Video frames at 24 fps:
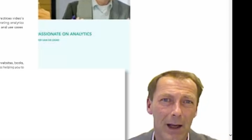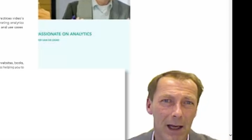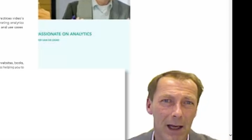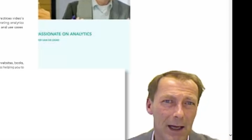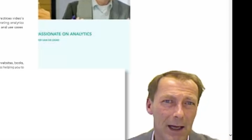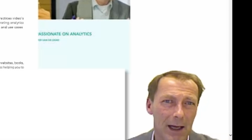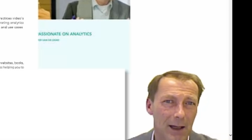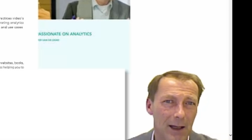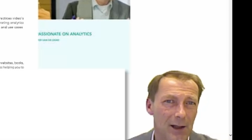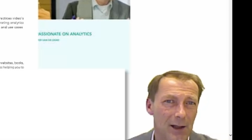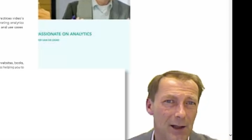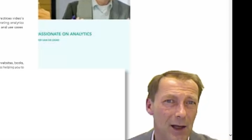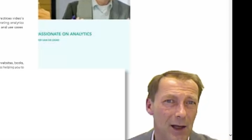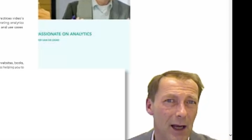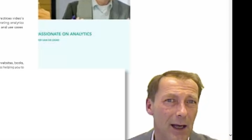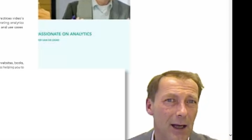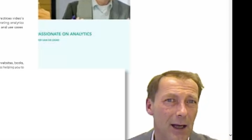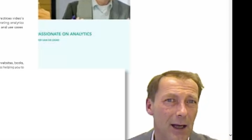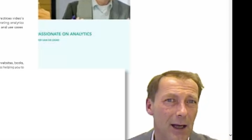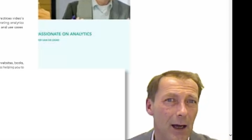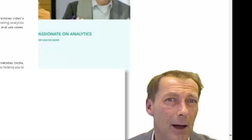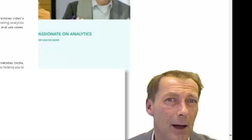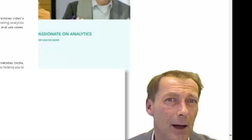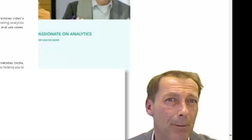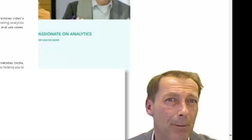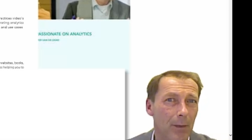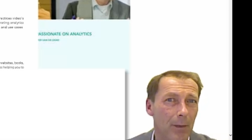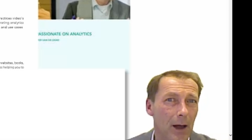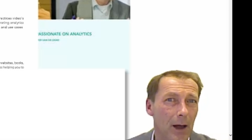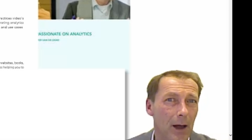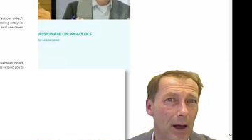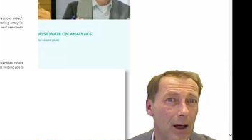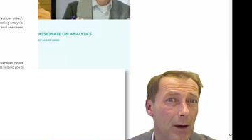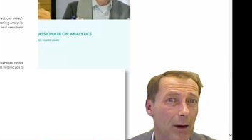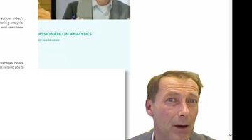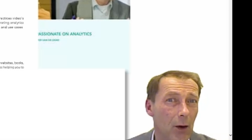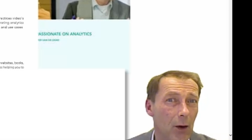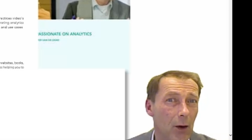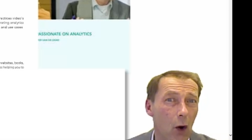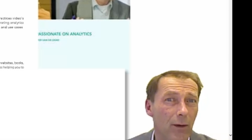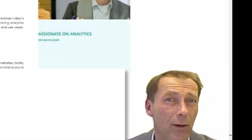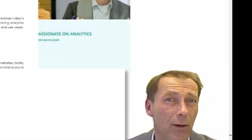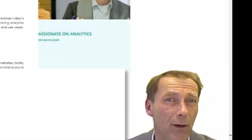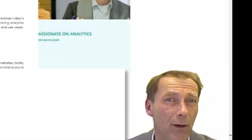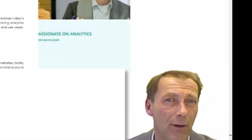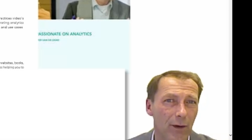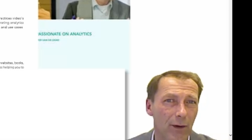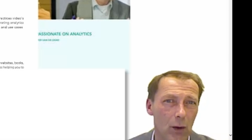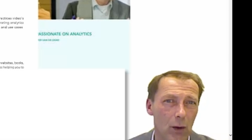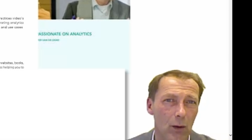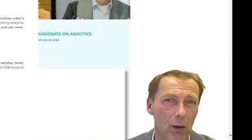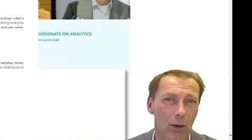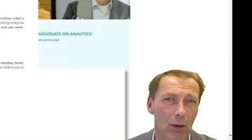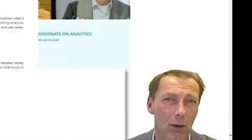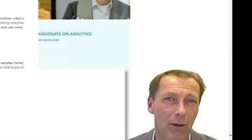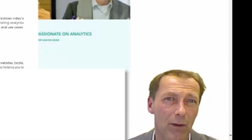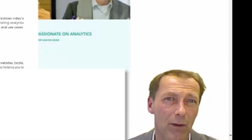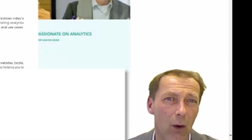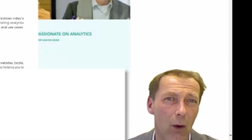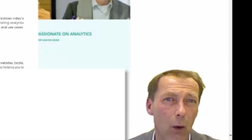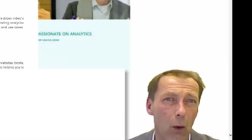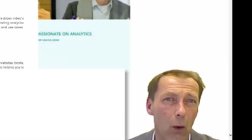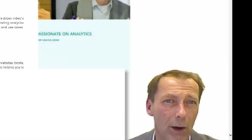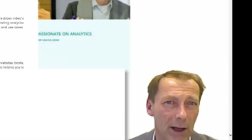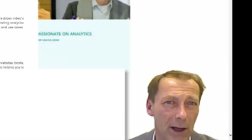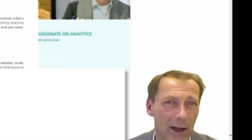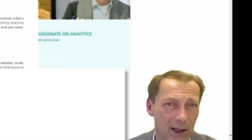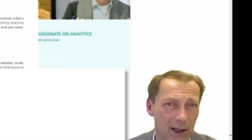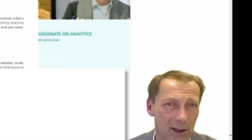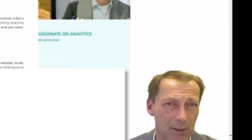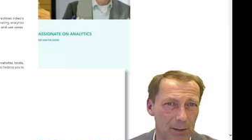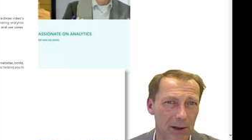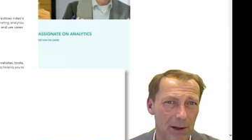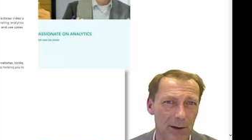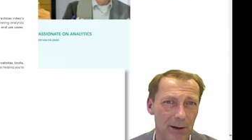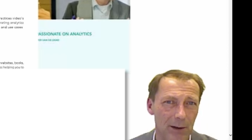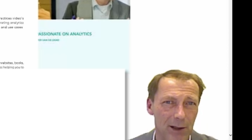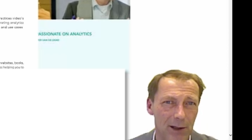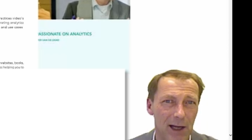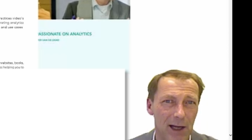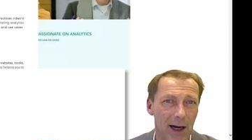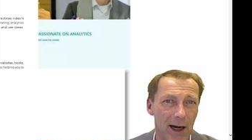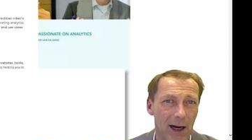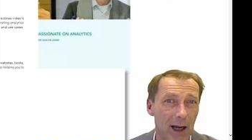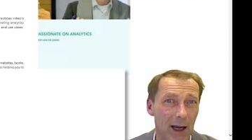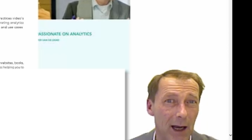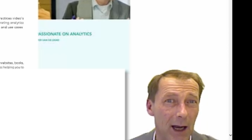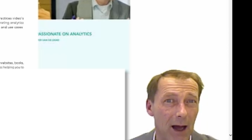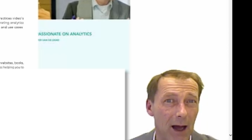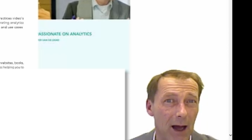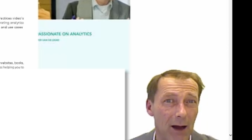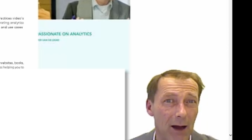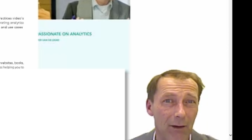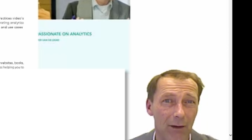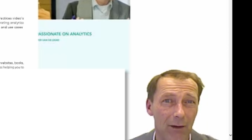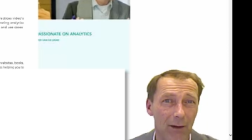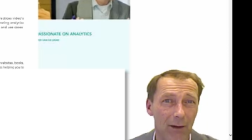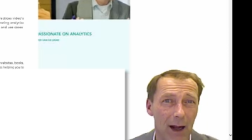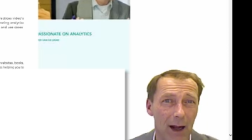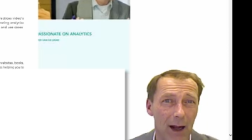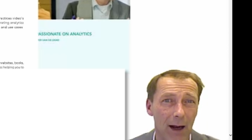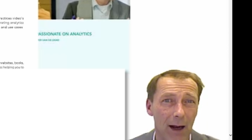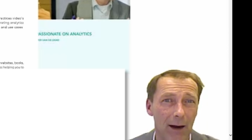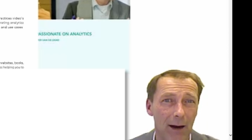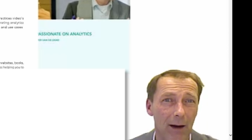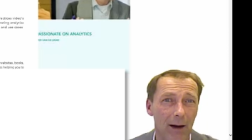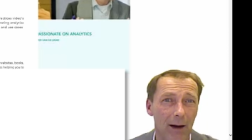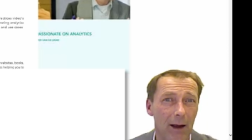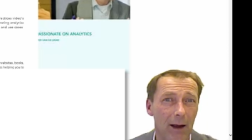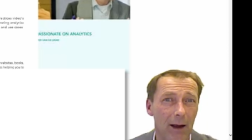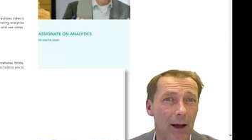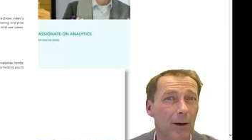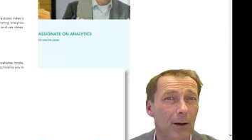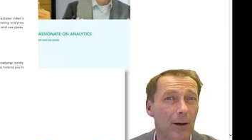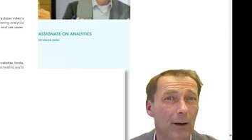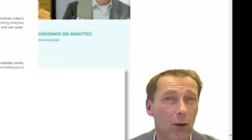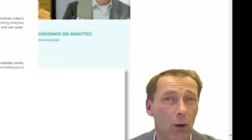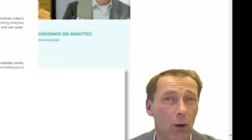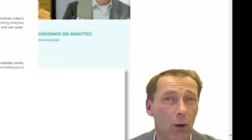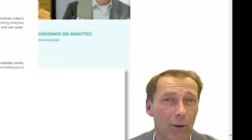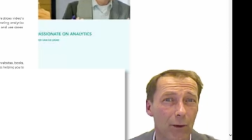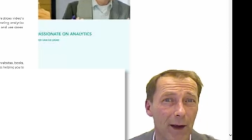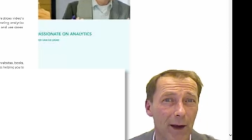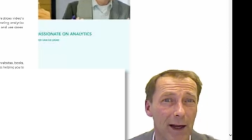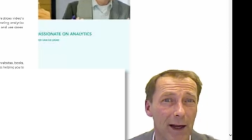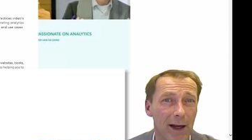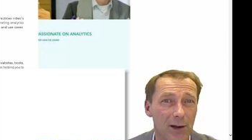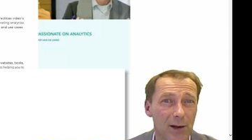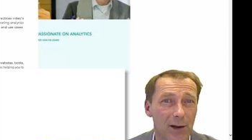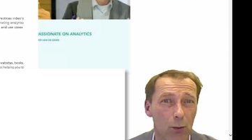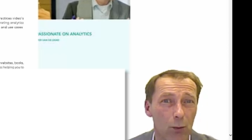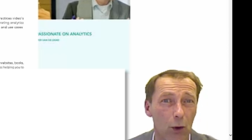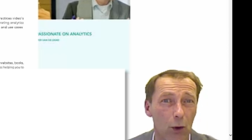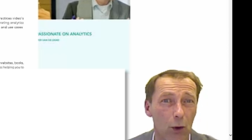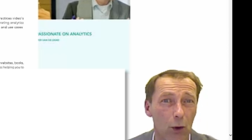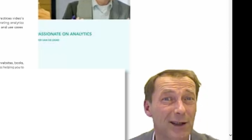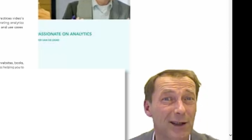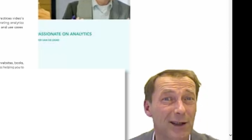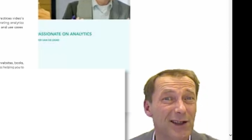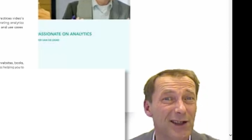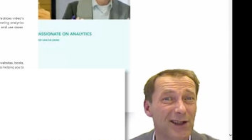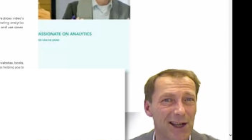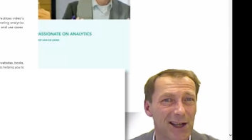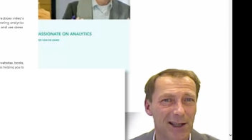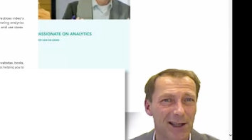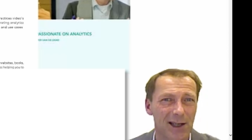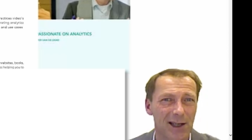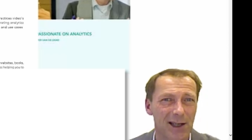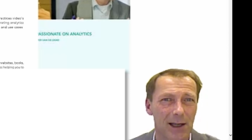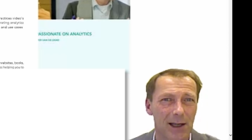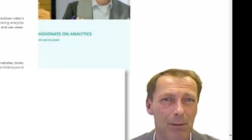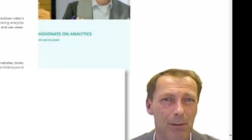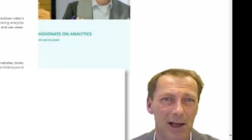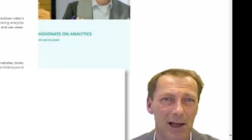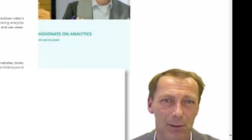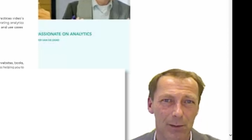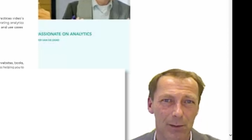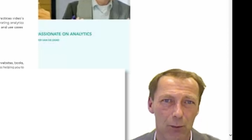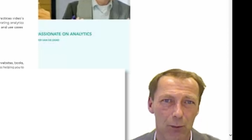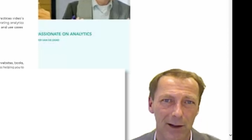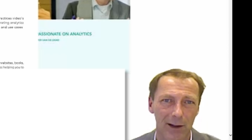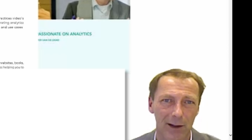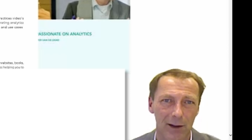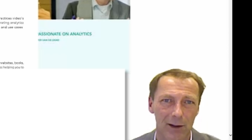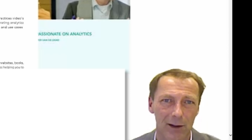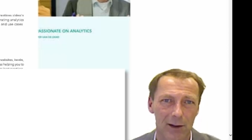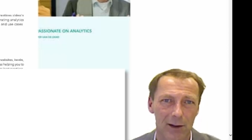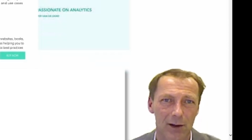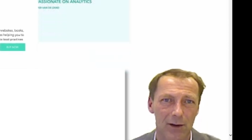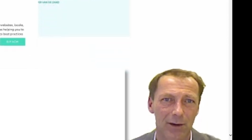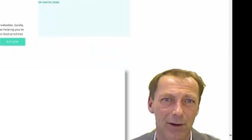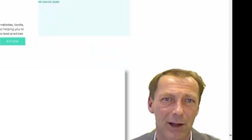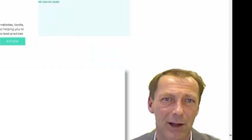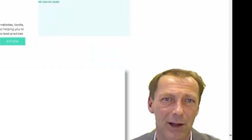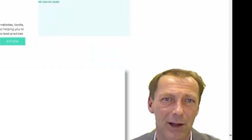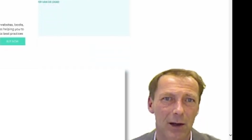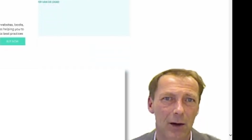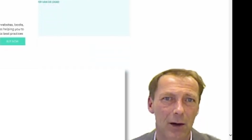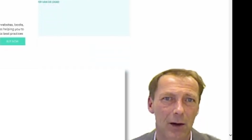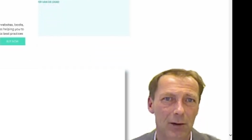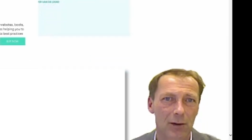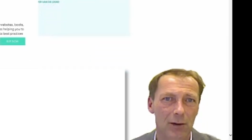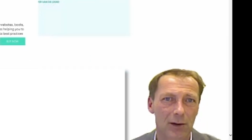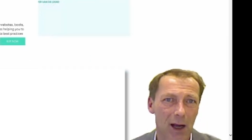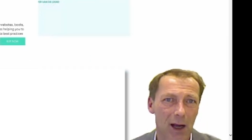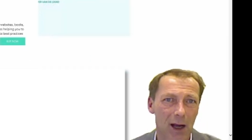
It is an overview of all the experience that I have and contains more than 60 best practices videos.